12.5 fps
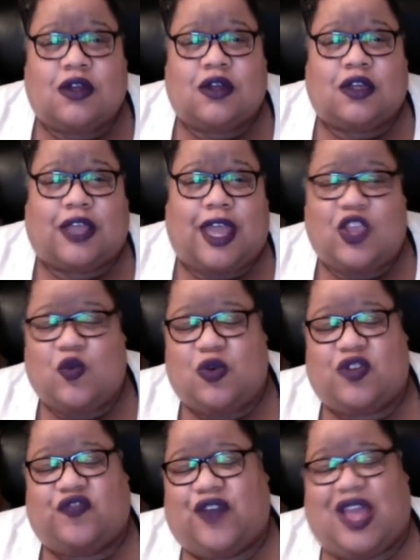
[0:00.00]
Okay, you
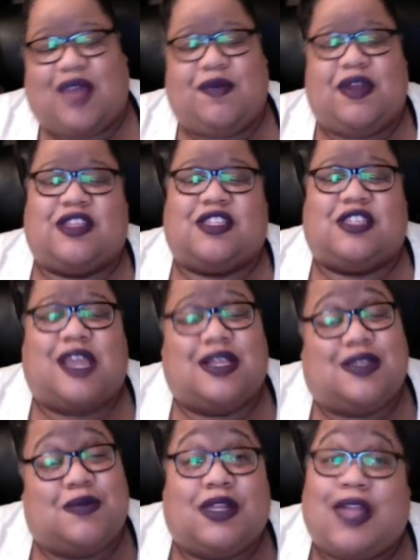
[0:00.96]
wouldn't fight me in the
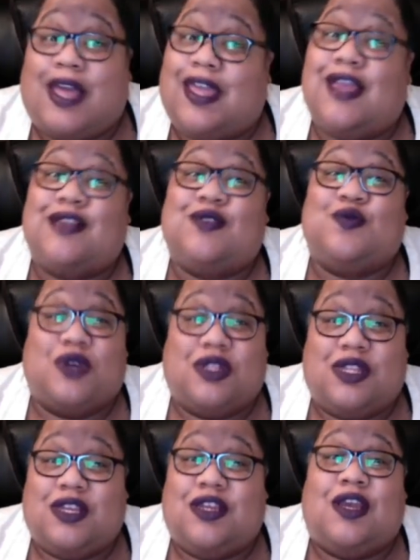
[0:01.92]
States. I'm looking like he is
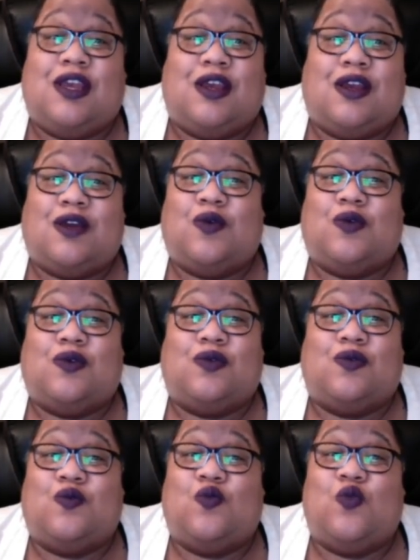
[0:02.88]
really
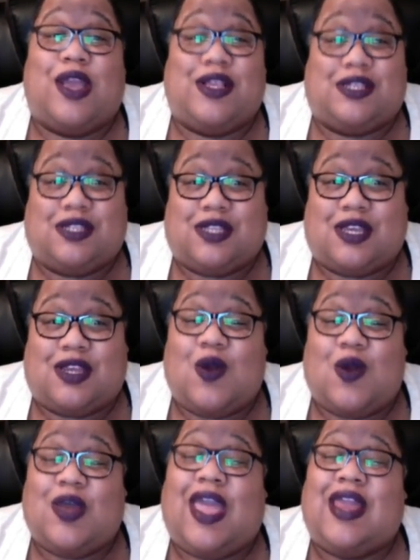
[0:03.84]
wasted.
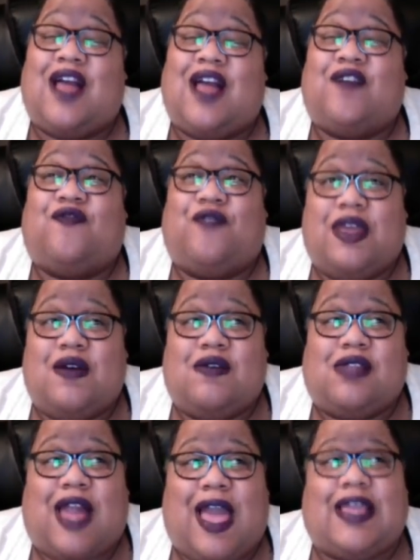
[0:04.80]
Okay, and I feel
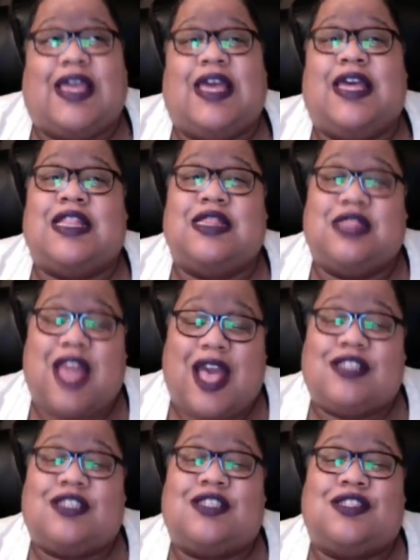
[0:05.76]
like
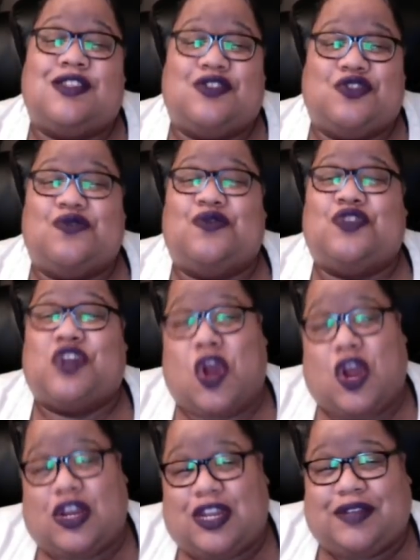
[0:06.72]
that's the true
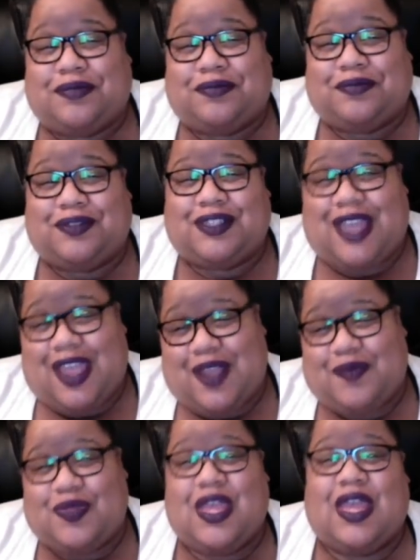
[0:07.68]
Charlie.
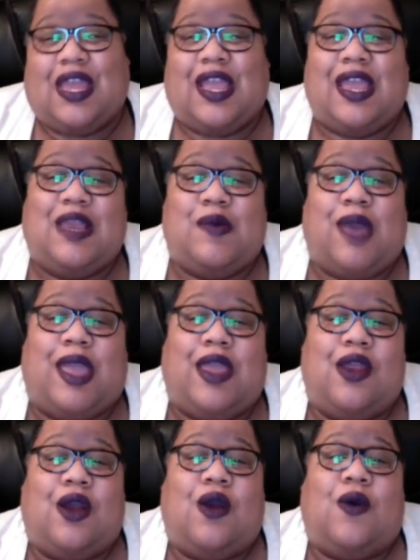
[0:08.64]
Okay? Anyway,
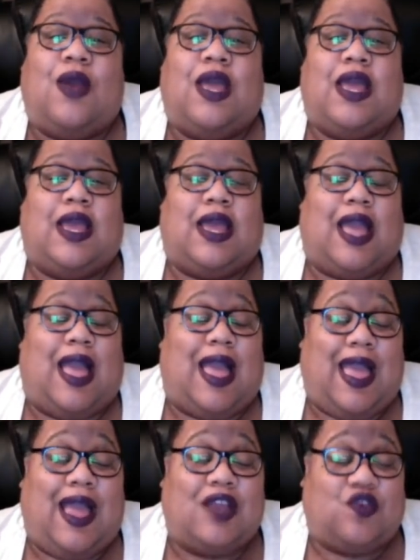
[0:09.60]
you know,
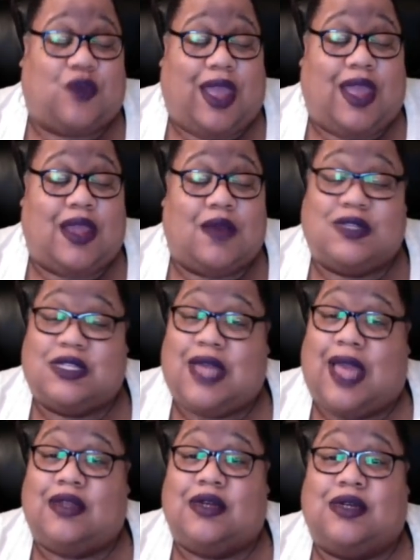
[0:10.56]
Andrei was
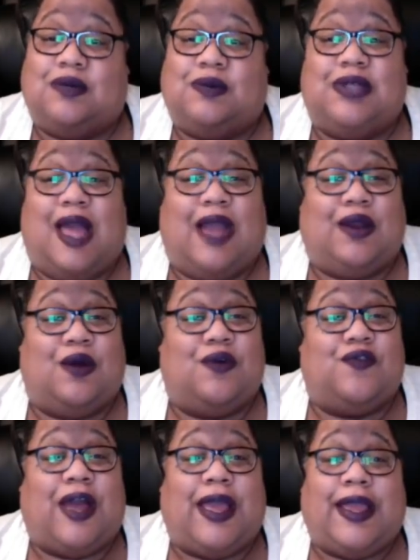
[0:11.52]
like, look, we not gonna
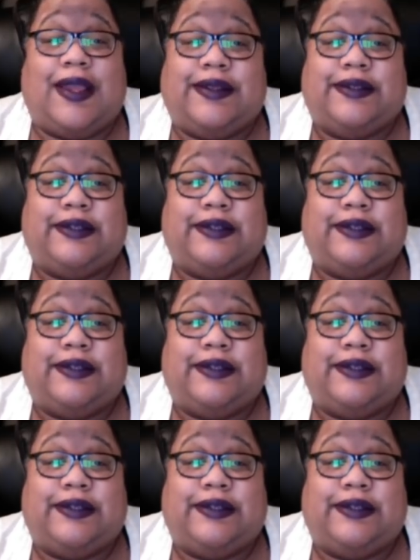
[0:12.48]
fight.